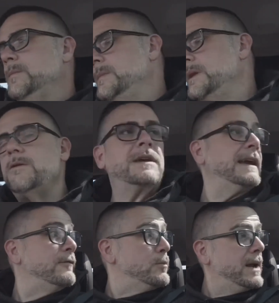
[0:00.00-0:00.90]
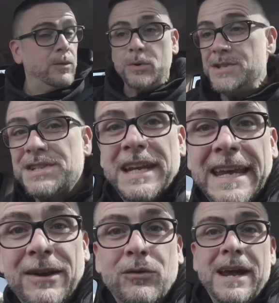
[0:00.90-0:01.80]
Okay everybody, we're just gonna
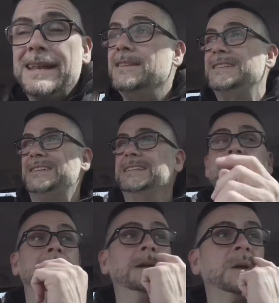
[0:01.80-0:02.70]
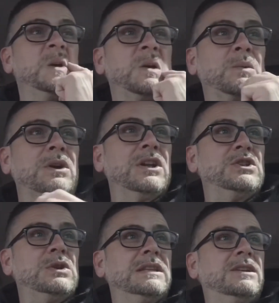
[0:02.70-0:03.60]
get right into it. We're gonna
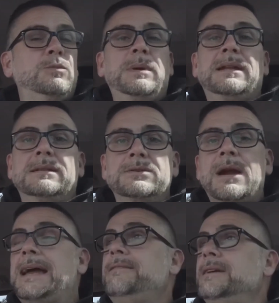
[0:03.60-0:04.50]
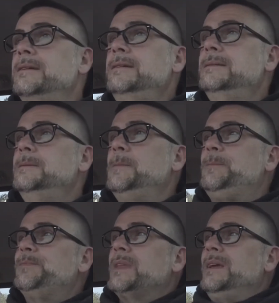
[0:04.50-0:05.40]
do a little bit of driving
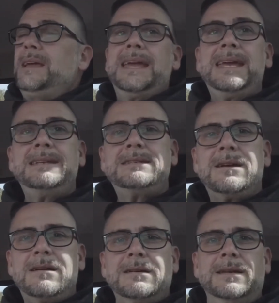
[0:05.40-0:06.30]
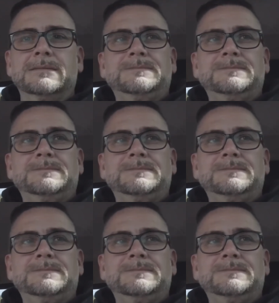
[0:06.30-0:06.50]
and talking.